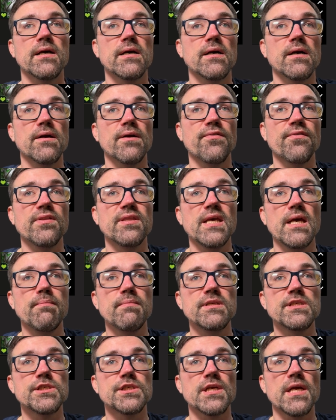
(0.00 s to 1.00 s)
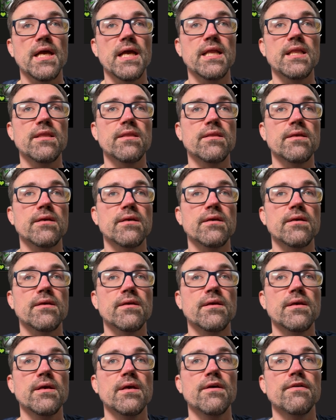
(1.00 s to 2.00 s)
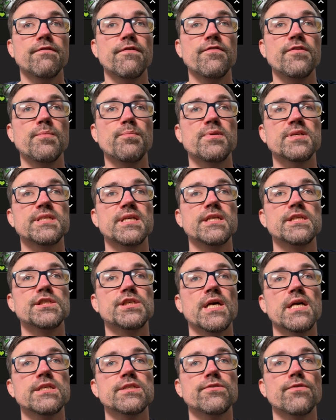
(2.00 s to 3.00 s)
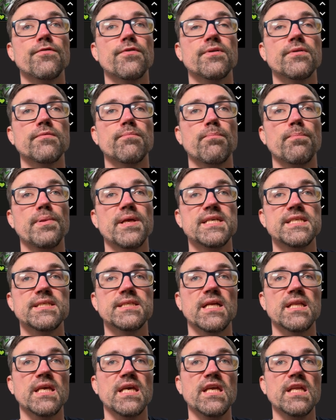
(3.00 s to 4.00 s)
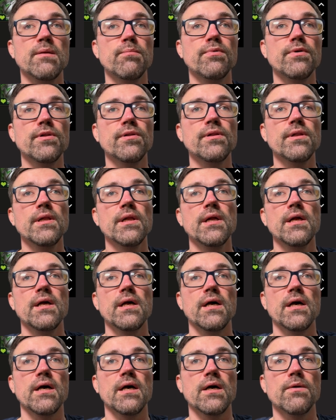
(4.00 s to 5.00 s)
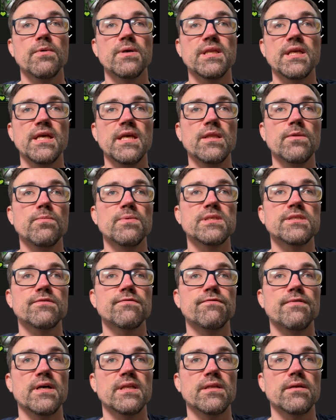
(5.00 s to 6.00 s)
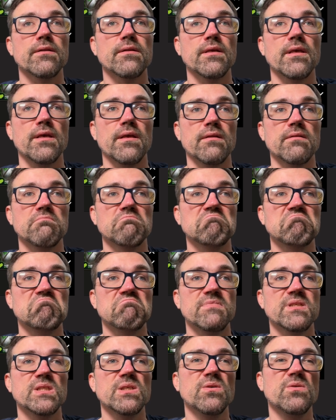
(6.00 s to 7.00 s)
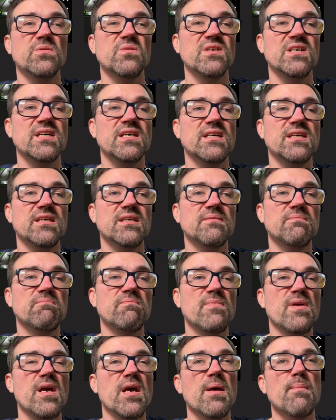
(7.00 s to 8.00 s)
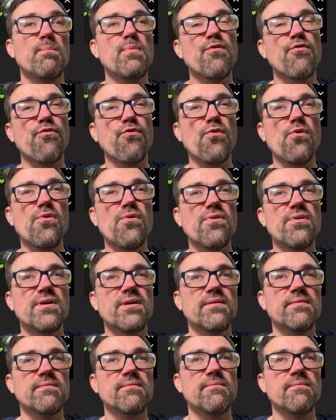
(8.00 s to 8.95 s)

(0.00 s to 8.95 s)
crit damage, and 50% chance of placing unkillable when hit with a fatal hit. So before